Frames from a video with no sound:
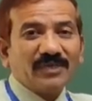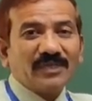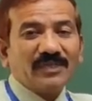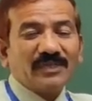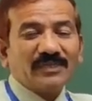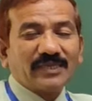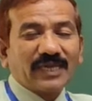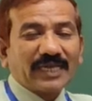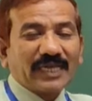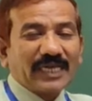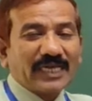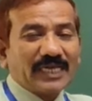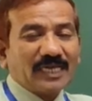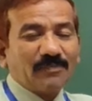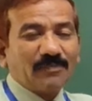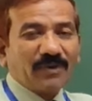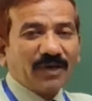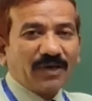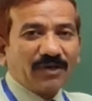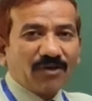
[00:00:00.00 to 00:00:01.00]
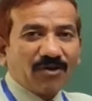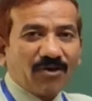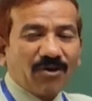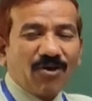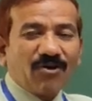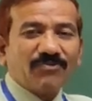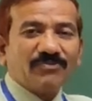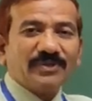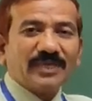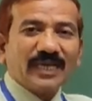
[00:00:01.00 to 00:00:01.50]
in the second para
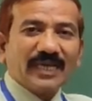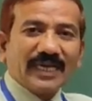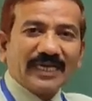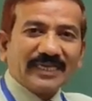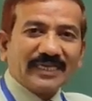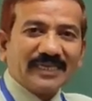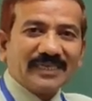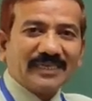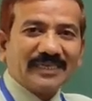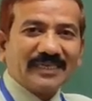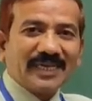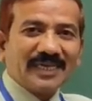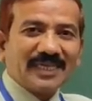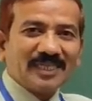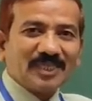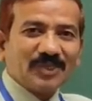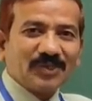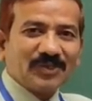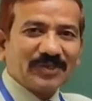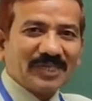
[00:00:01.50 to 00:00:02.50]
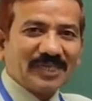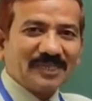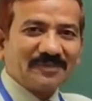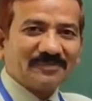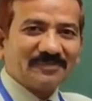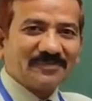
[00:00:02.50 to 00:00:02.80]
of the letter. Understood?